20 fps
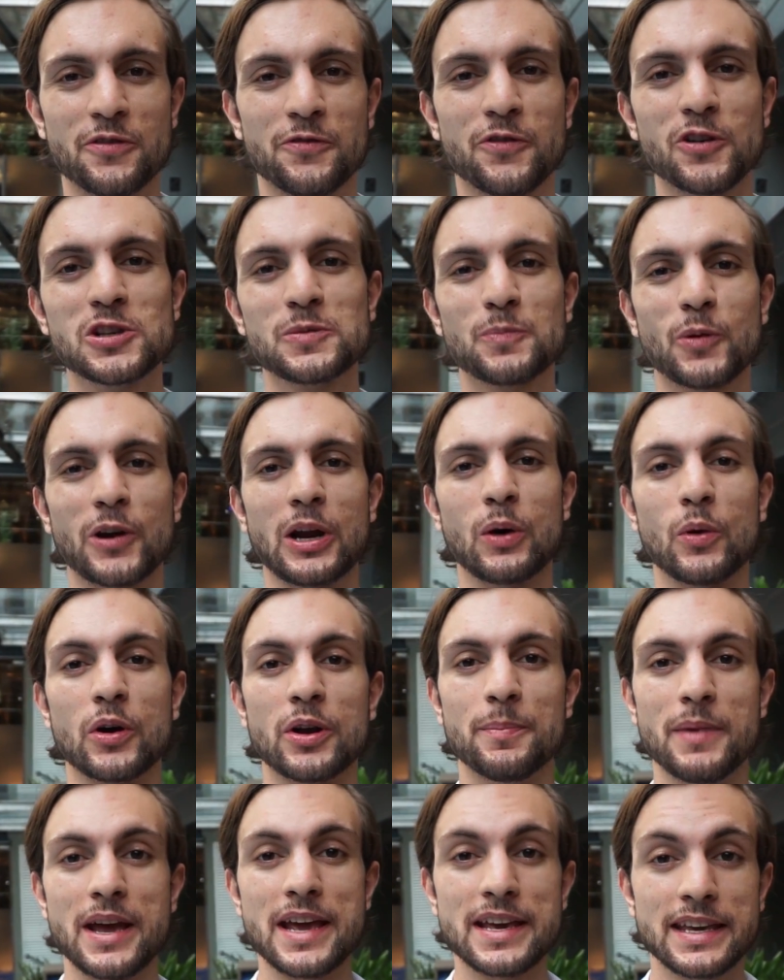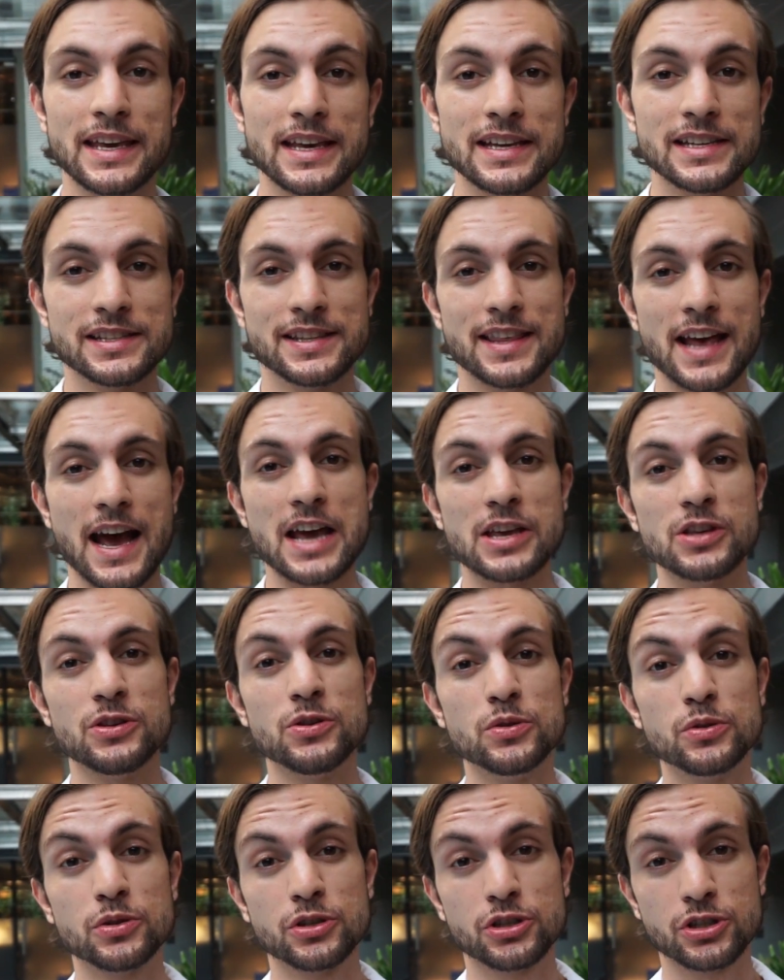the first point I want to make is that
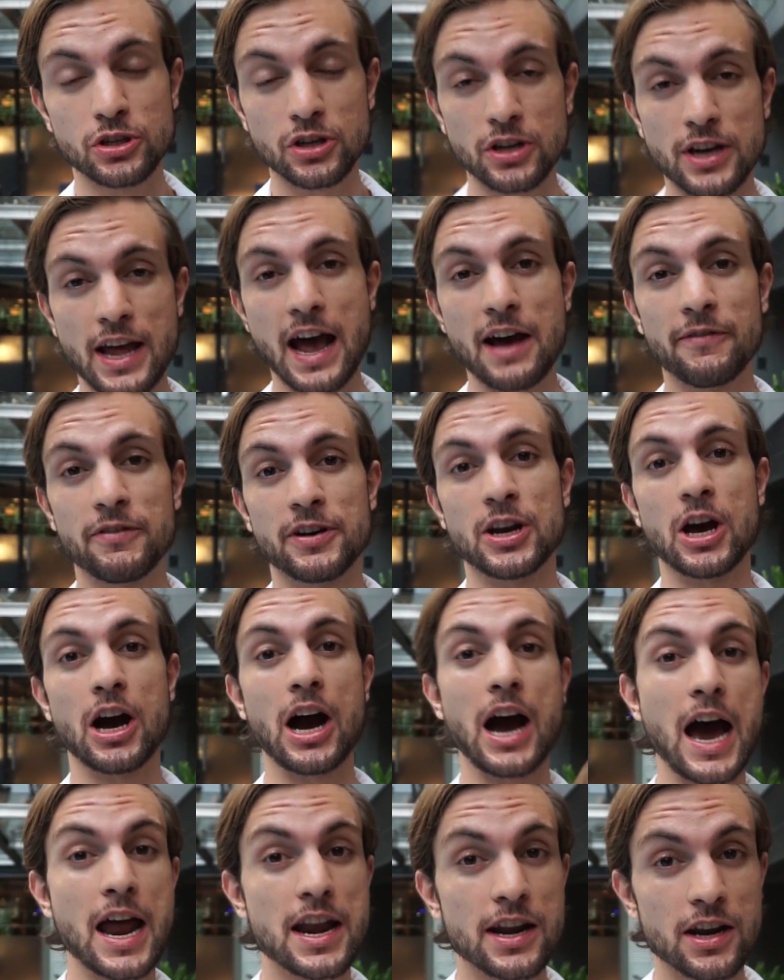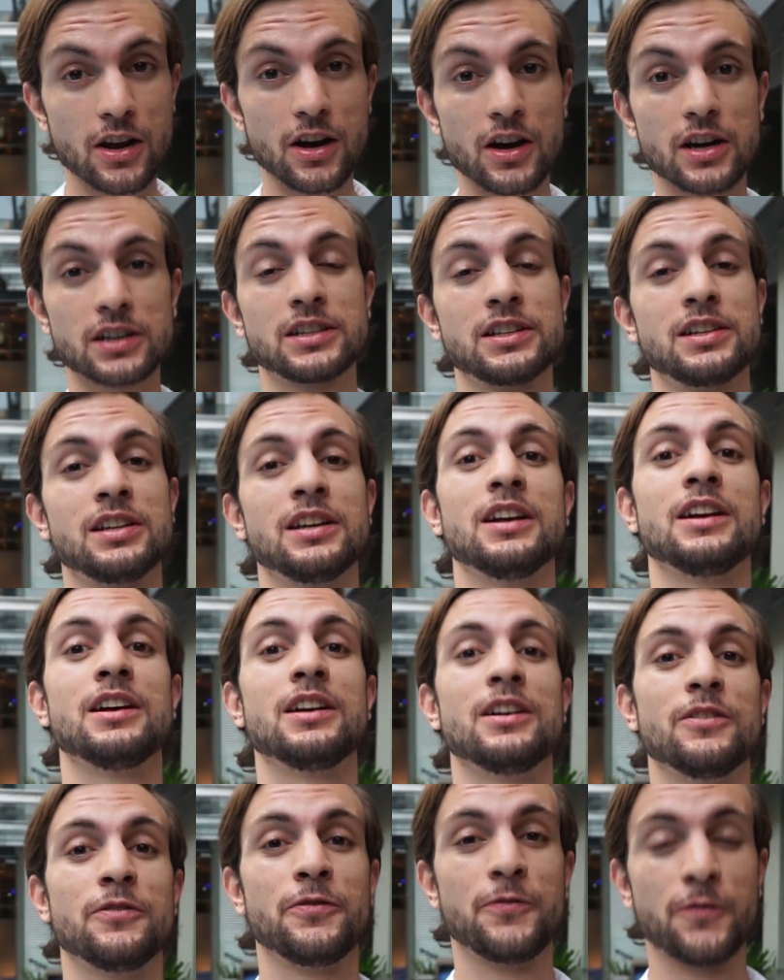you should have an unlocked
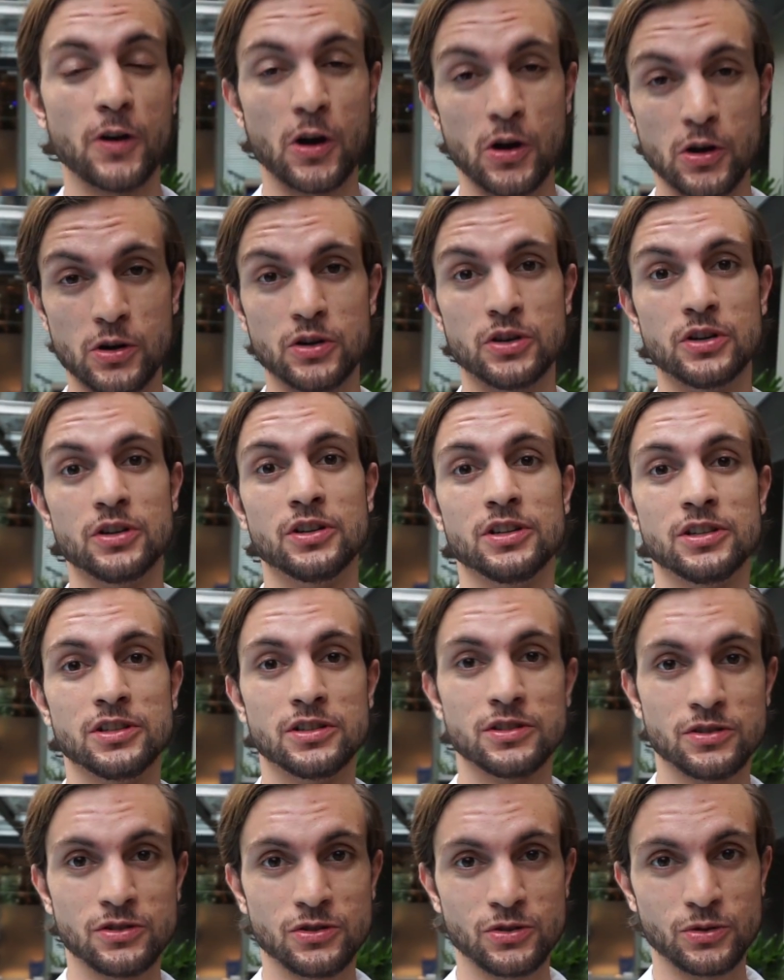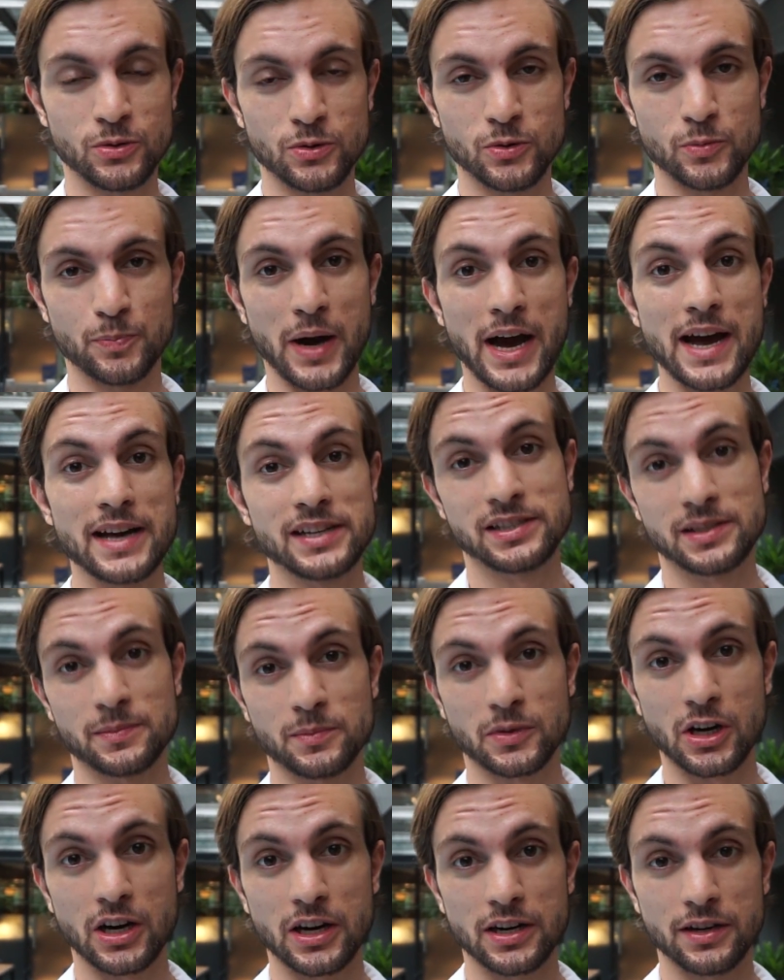phone to buy a
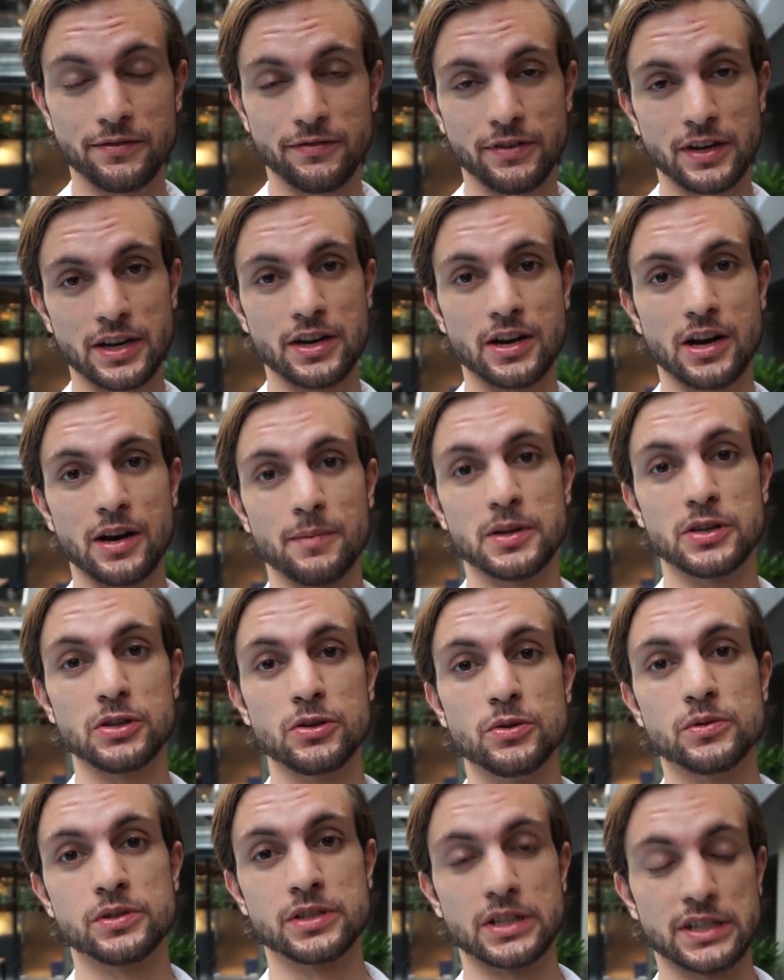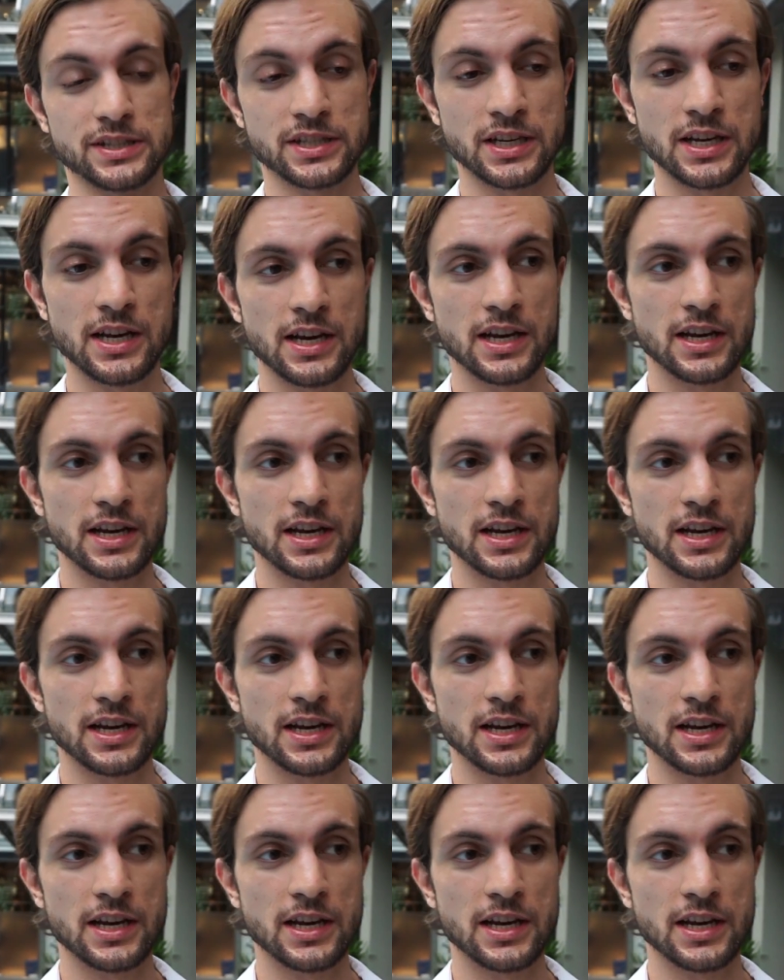SIM card in Vietnam and use it.